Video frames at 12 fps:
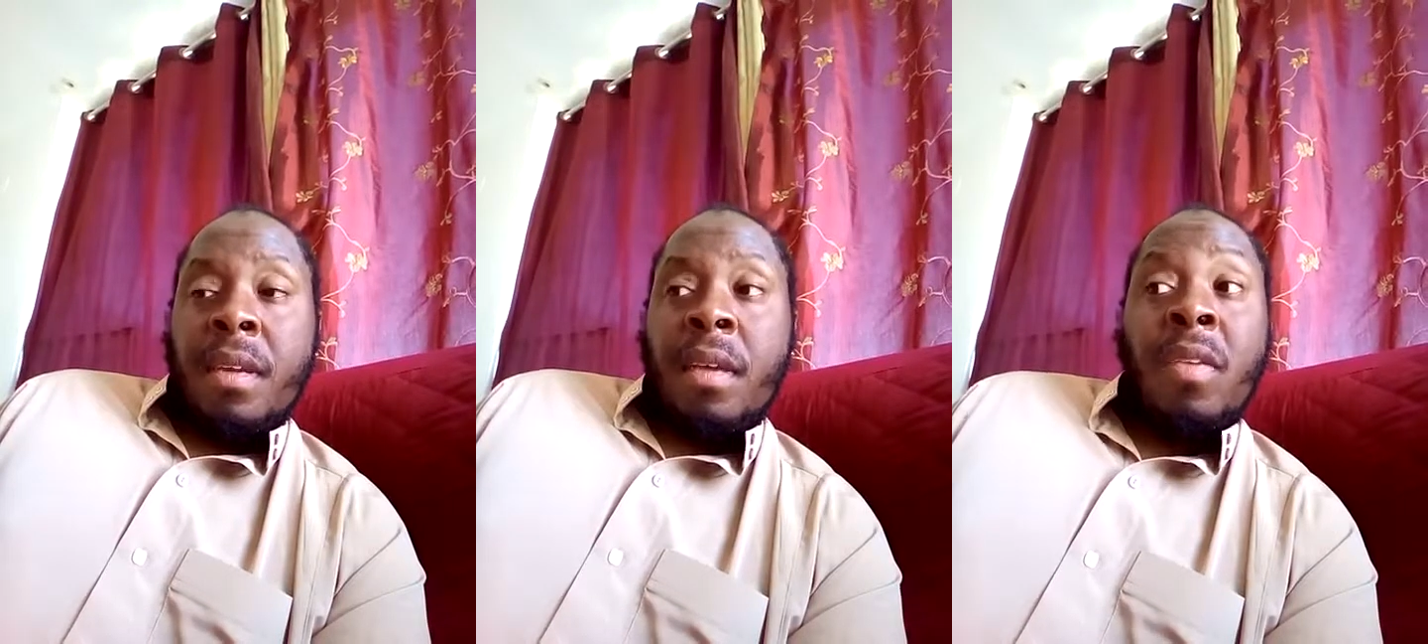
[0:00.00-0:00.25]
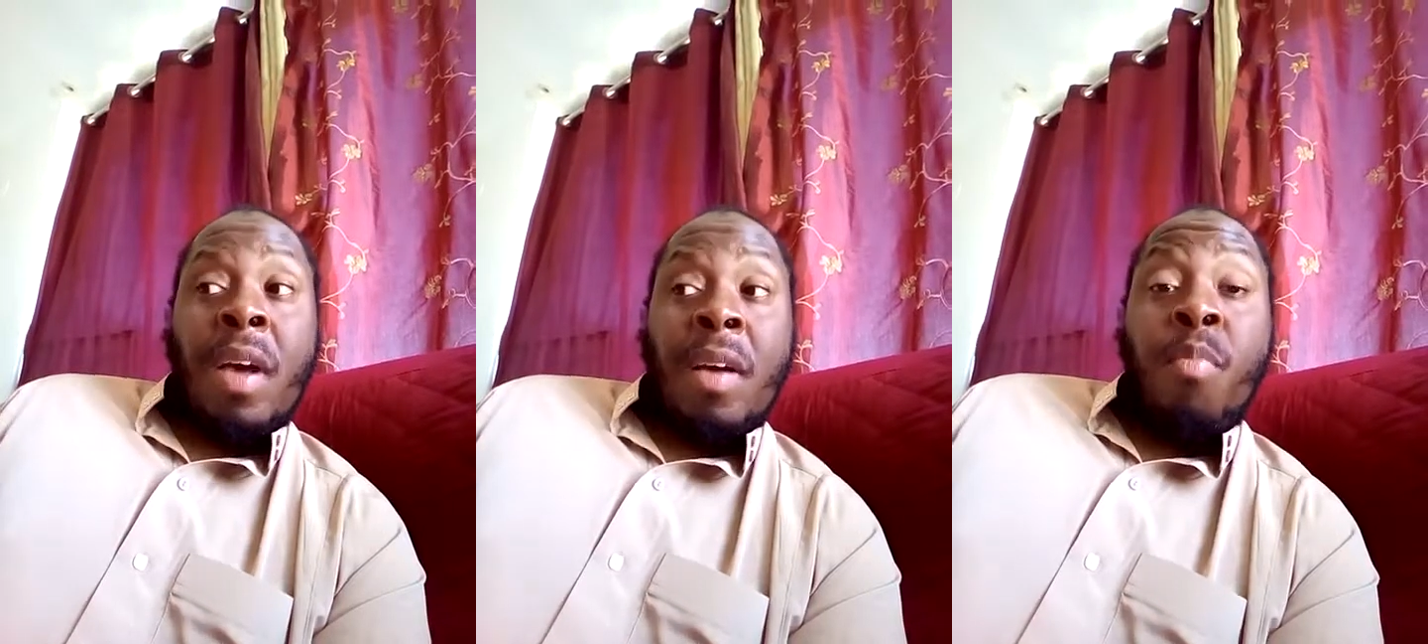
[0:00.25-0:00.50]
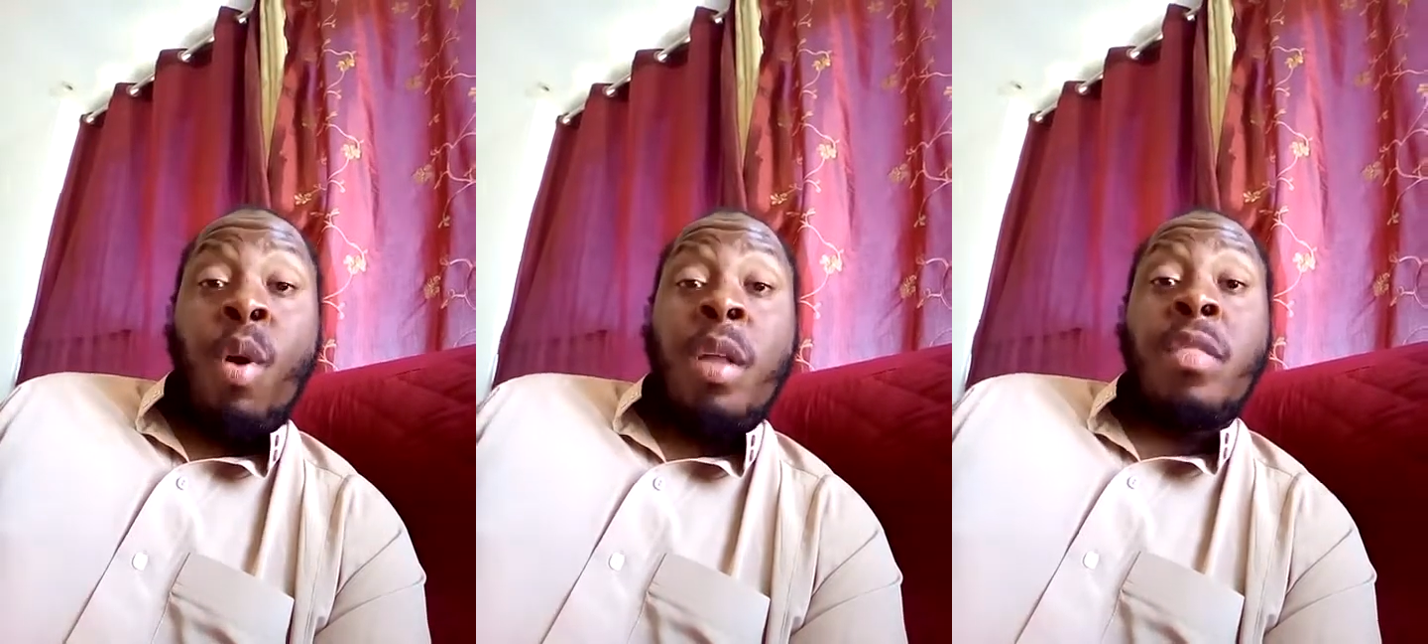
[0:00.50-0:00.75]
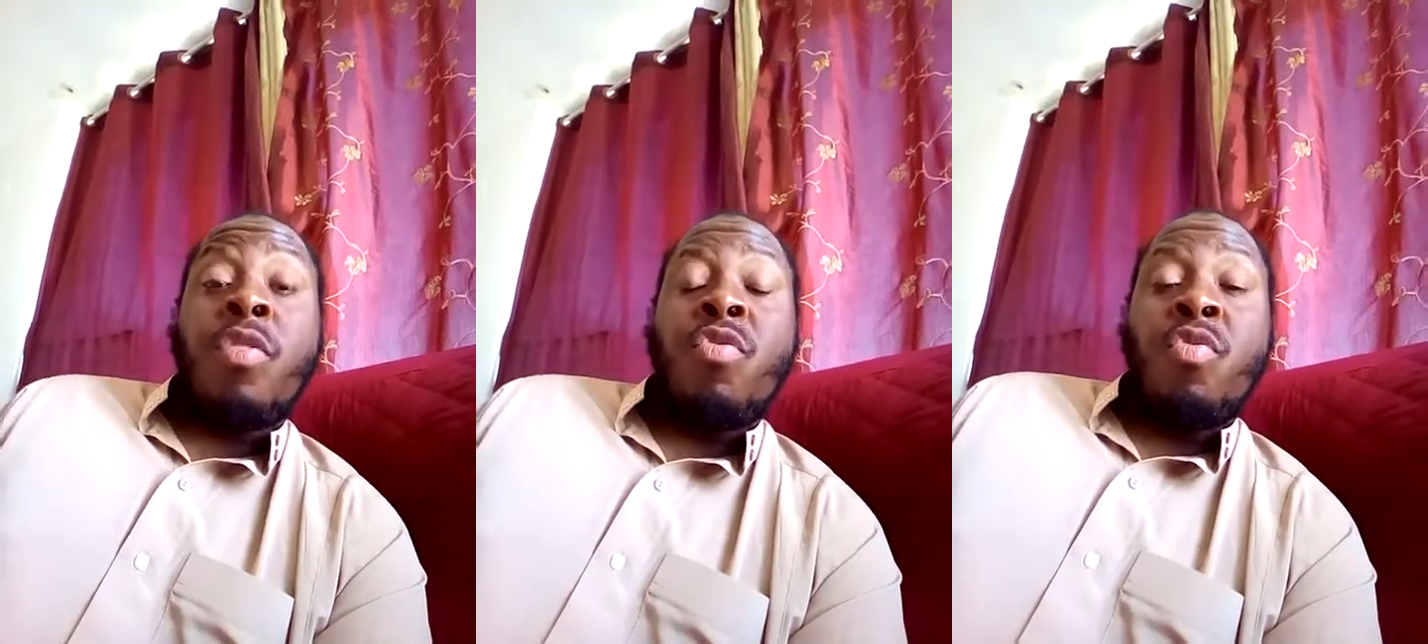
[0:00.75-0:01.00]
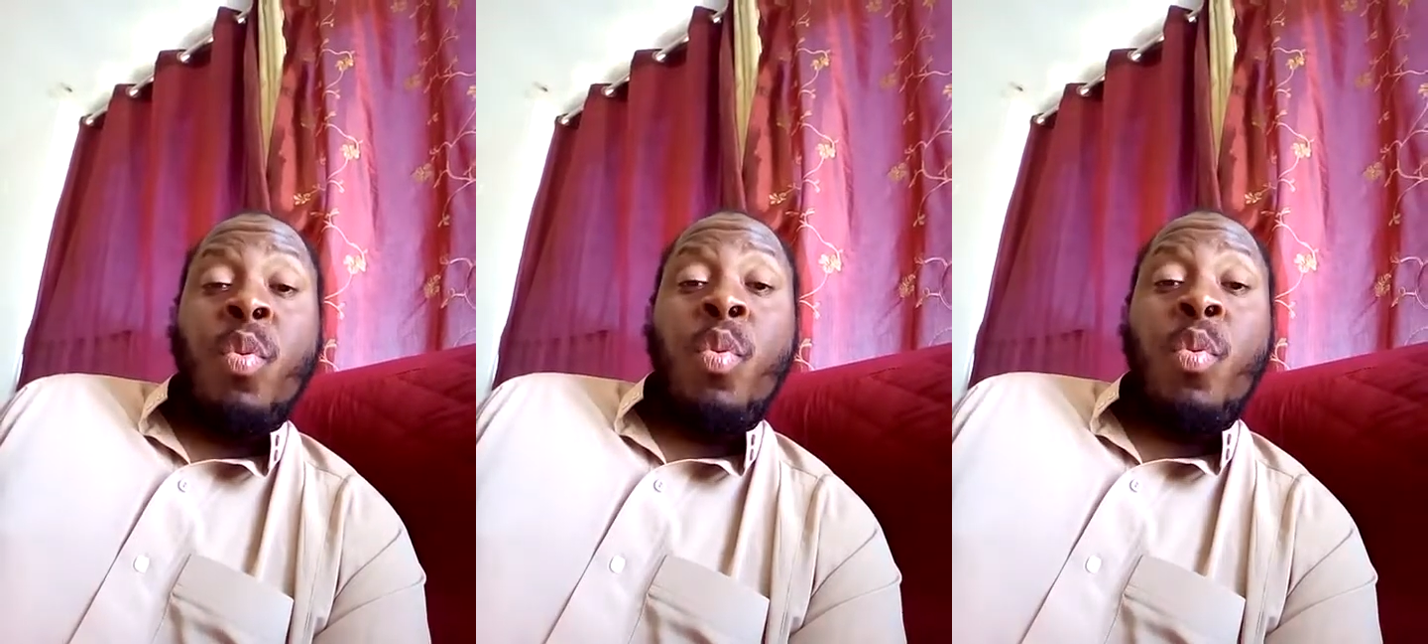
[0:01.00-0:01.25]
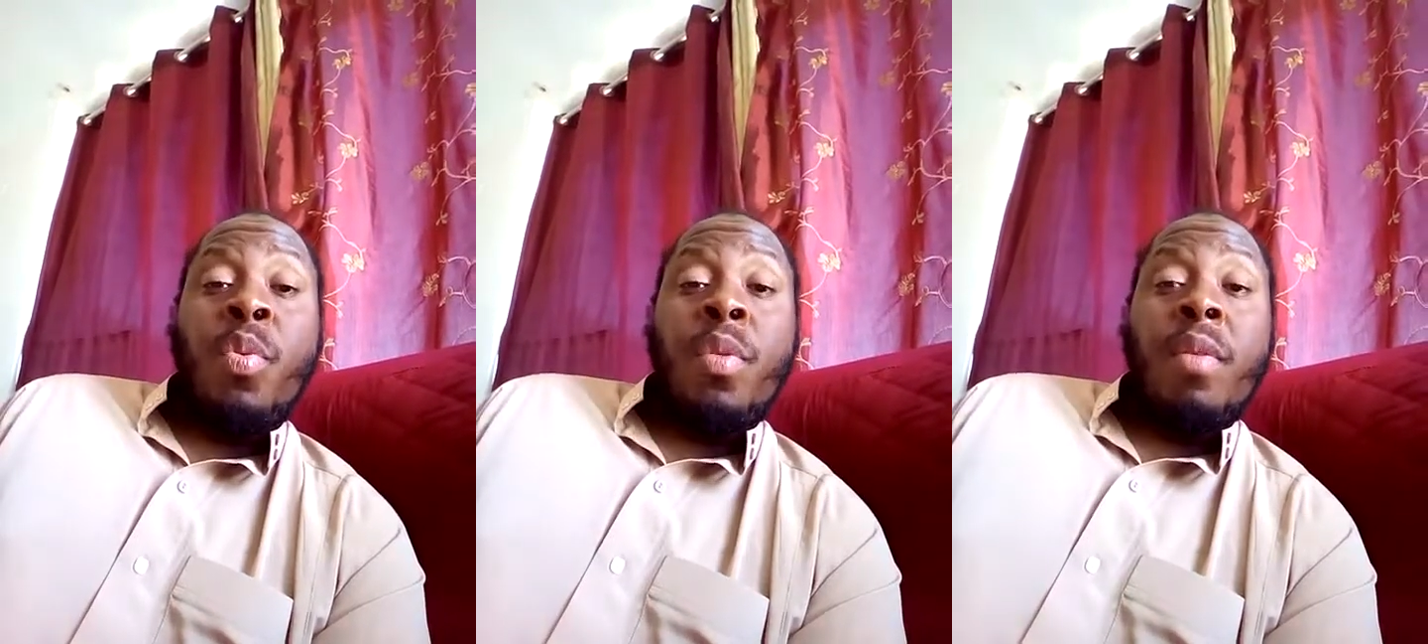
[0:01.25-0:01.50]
So I bought the truth,